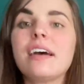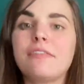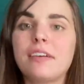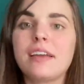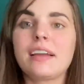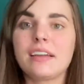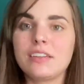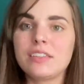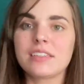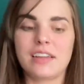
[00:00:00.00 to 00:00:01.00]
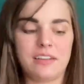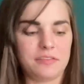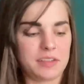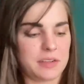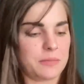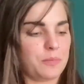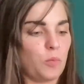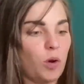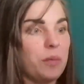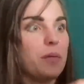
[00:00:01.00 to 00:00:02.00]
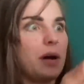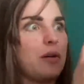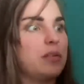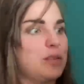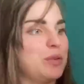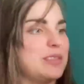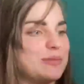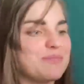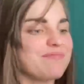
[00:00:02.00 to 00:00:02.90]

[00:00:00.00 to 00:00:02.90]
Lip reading: I felt like I could just kind of like whip them out, which was